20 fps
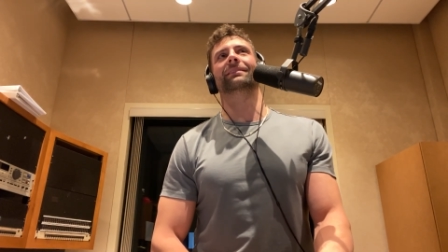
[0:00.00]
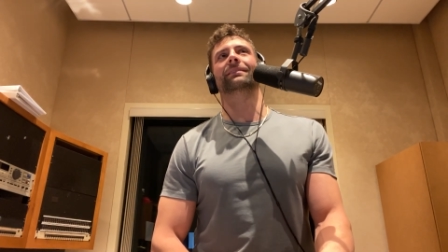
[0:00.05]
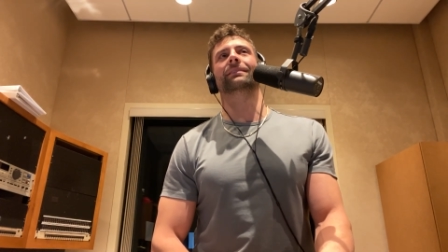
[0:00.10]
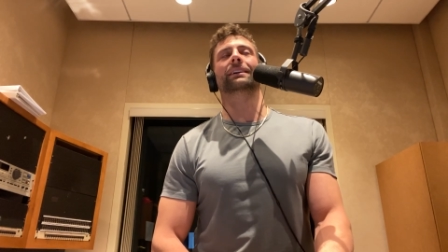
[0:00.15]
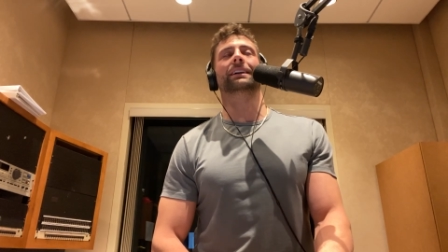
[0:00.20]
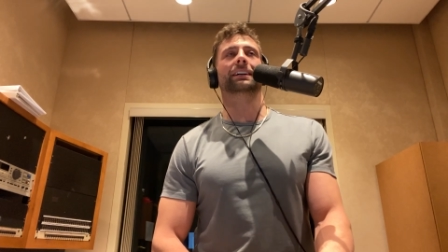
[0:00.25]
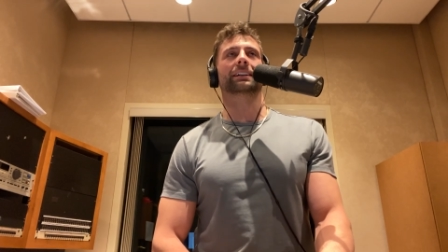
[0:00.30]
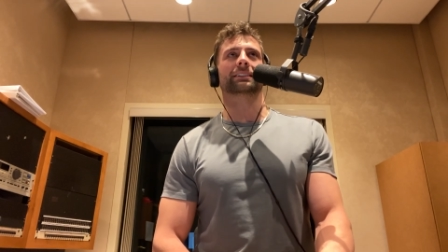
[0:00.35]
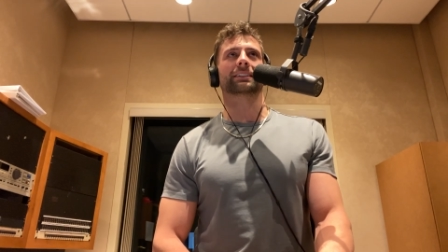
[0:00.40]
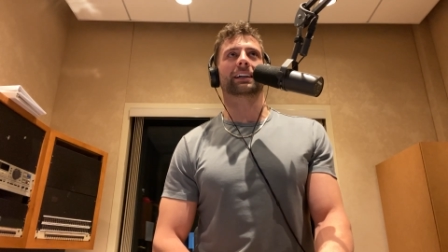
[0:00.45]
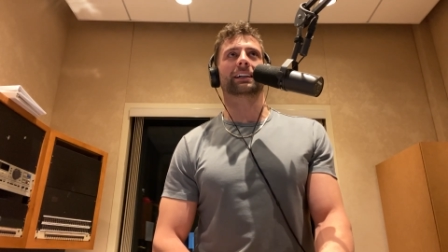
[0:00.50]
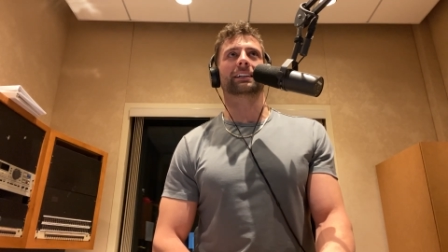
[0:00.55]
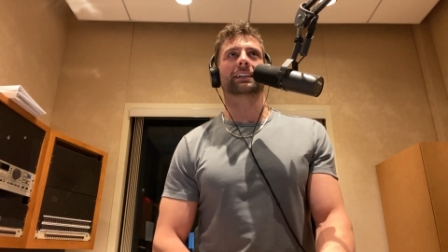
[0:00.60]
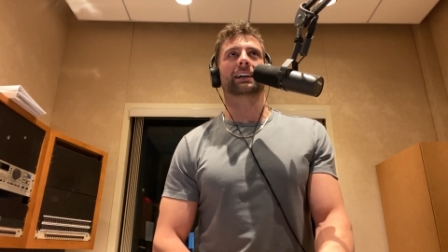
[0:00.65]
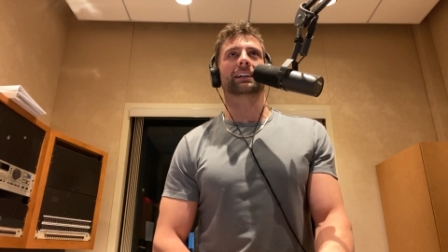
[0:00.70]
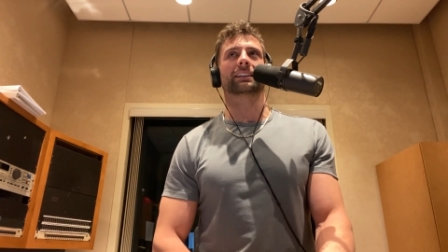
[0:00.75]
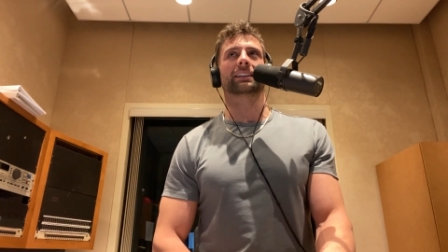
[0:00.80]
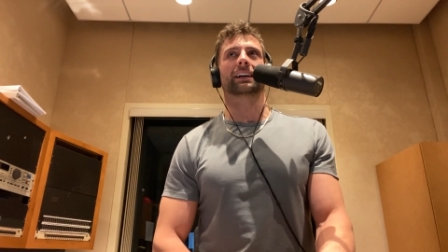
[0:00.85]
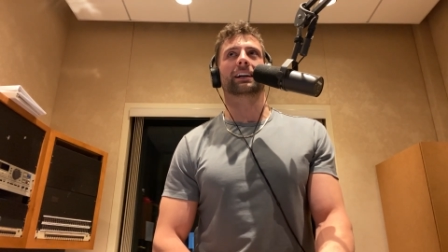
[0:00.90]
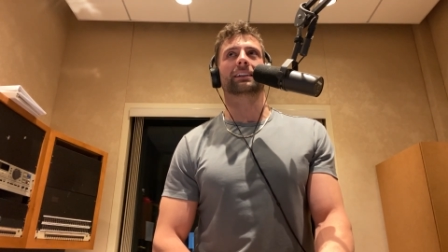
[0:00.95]
Okay,
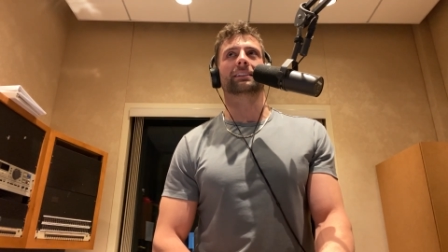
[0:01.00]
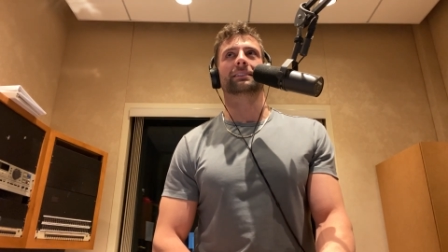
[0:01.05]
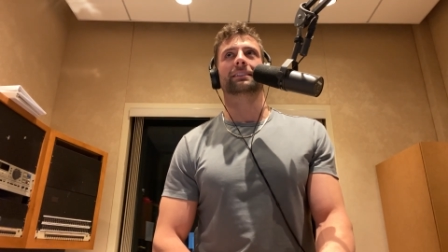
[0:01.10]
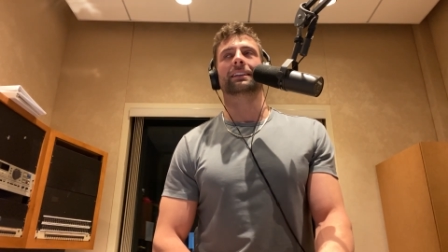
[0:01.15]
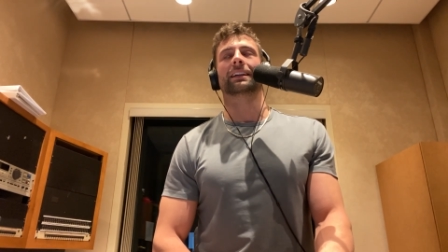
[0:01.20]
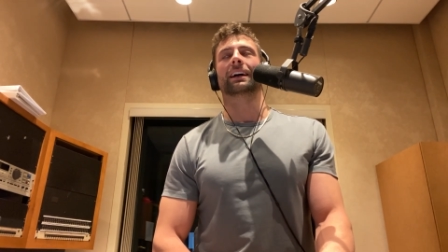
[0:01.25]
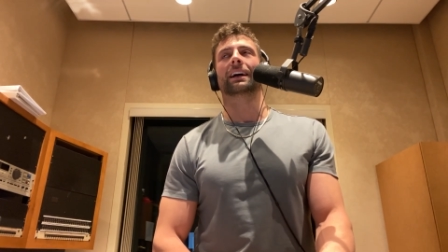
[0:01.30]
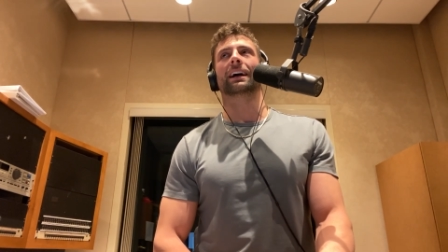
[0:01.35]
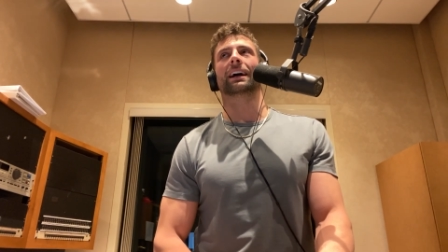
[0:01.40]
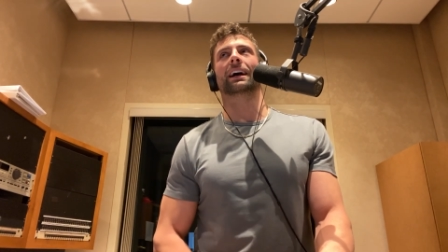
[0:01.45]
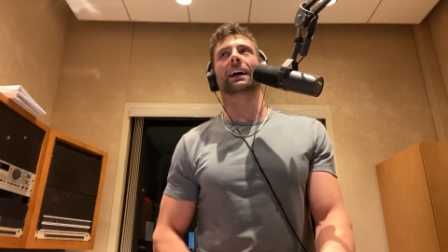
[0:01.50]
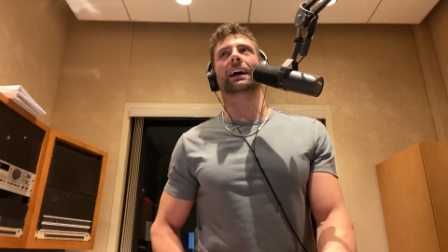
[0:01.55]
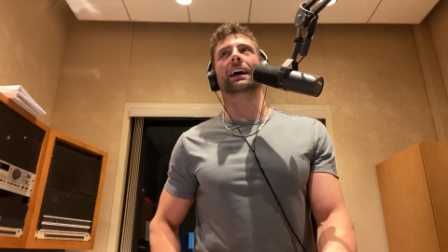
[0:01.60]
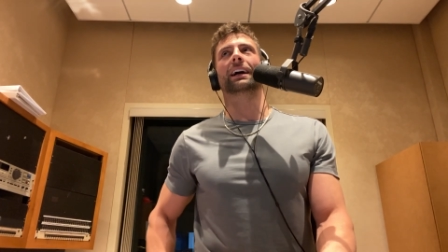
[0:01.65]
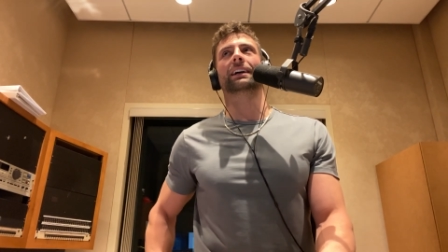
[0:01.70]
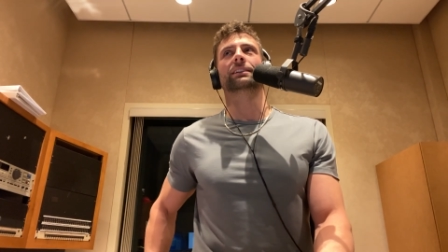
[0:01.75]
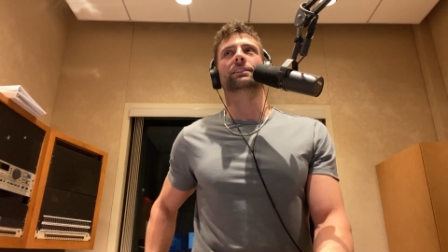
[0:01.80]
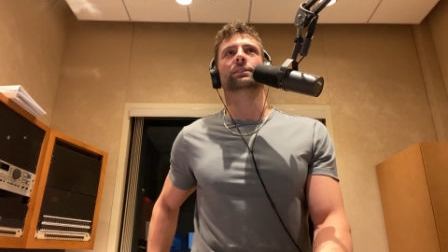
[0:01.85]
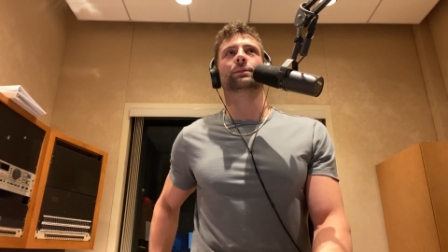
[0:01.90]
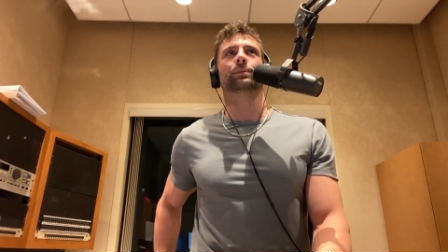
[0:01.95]
yeah, I lied.
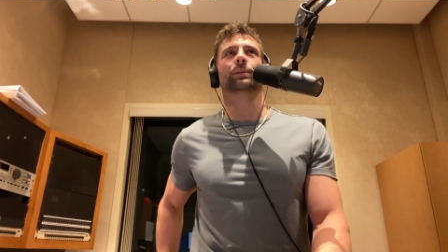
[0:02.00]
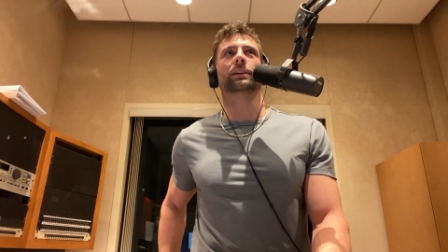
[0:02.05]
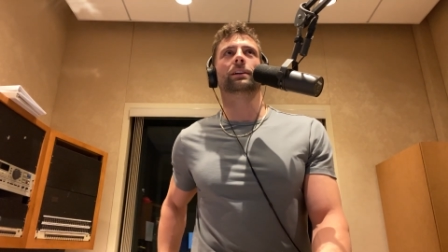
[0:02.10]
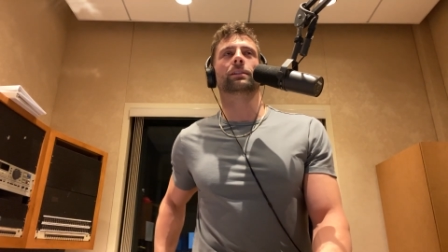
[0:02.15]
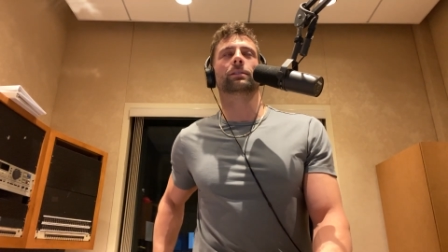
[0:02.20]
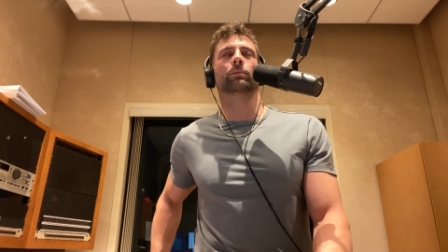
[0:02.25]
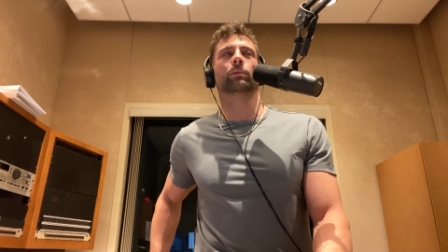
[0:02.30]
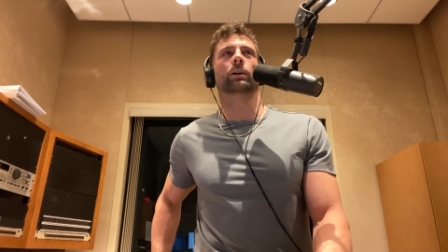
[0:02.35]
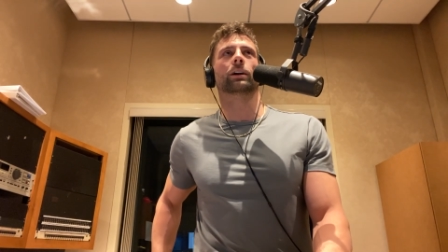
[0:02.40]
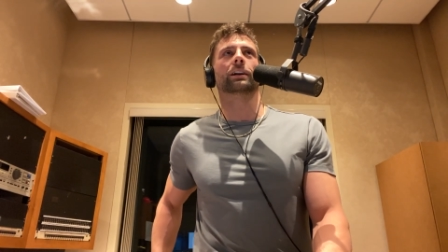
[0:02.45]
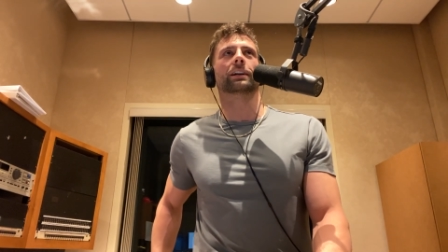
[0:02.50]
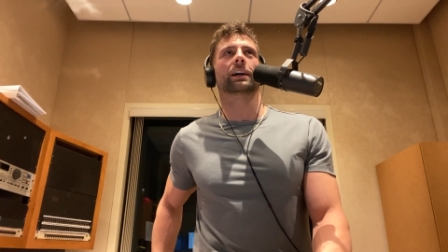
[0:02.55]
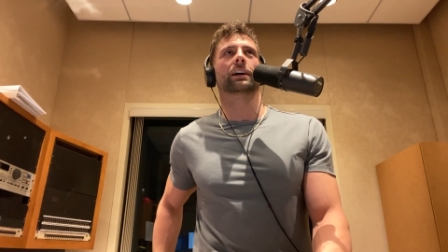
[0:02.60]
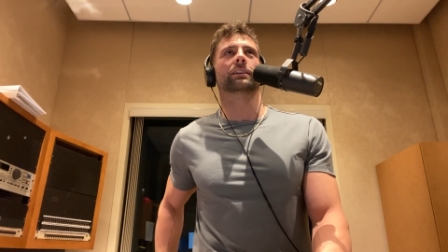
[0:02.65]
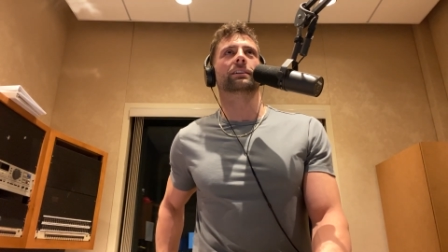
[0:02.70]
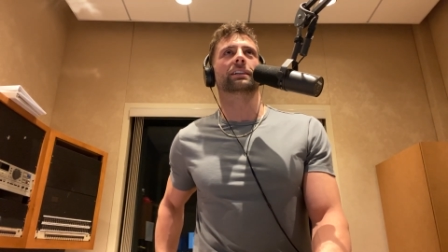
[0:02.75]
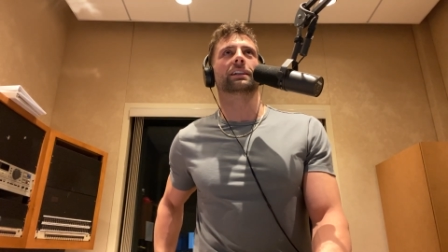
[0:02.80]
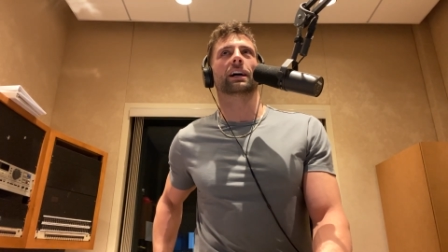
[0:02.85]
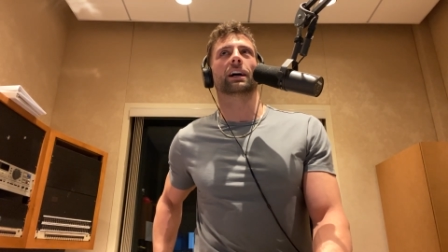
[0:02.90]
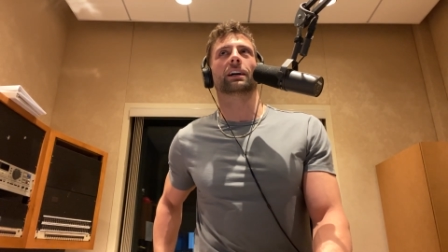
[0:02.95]
I used pre-workout
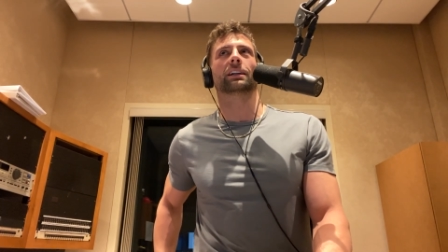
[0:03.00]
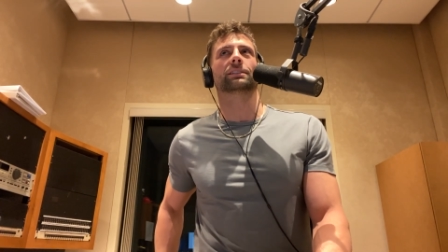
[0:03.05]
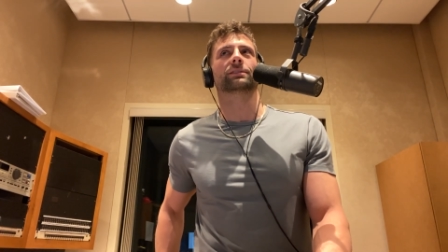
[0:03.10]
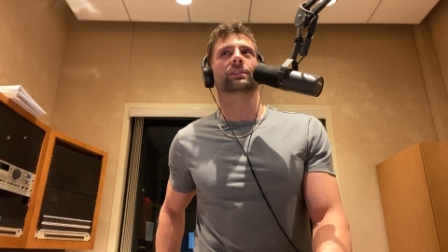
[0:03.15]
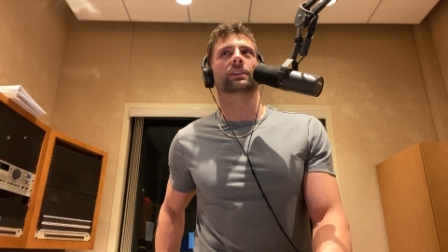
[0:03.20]
in college